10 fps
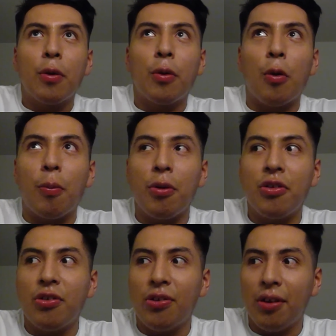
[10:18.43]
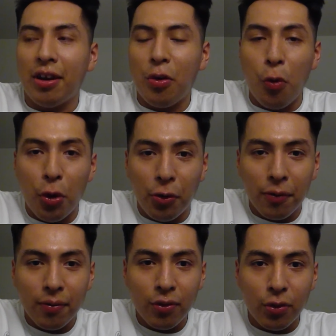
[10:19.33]
corporations like
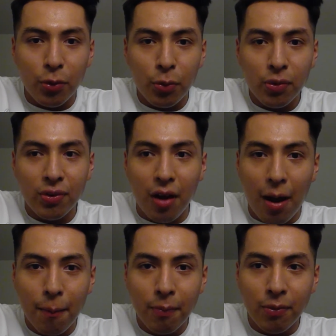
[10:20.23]
oil to stop